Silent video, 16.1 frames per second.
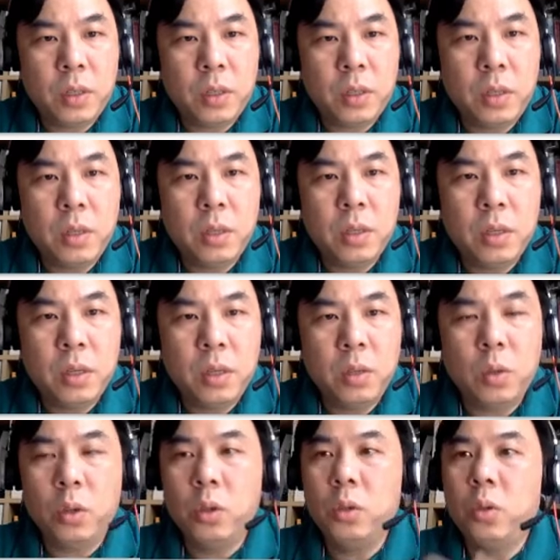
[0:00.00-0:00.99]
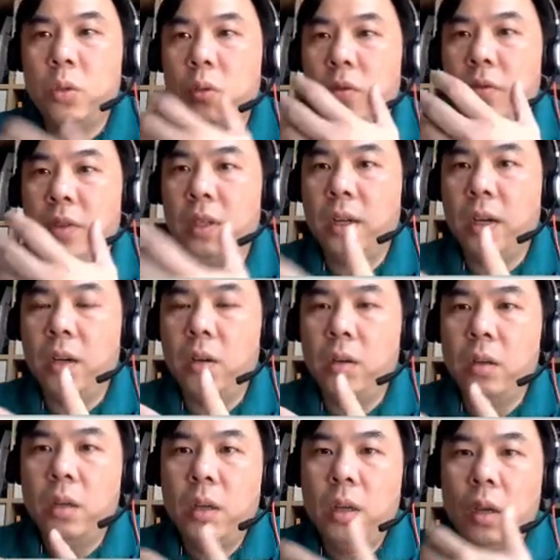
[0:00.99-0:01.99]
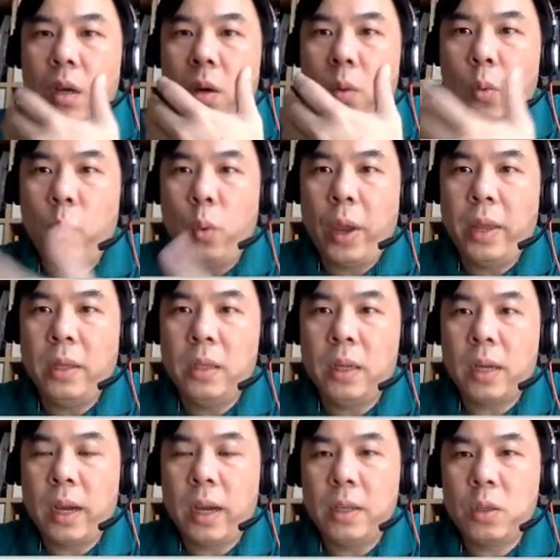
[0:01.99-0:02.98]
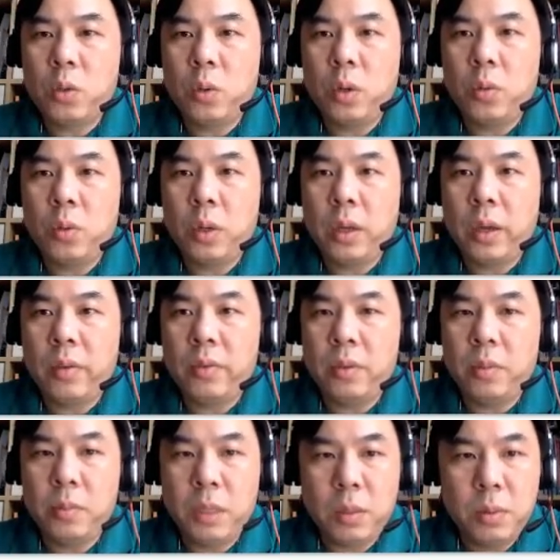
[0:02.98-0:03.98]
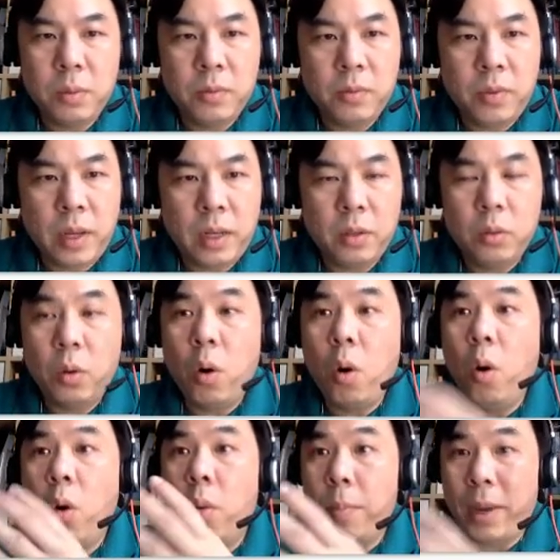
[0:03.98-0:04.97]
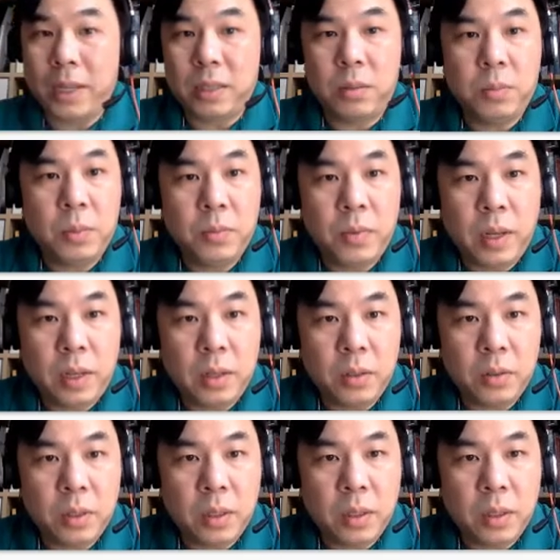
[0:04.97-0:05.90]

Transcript: this in order to figure out when the chi-square will have a minimum value or maximum value.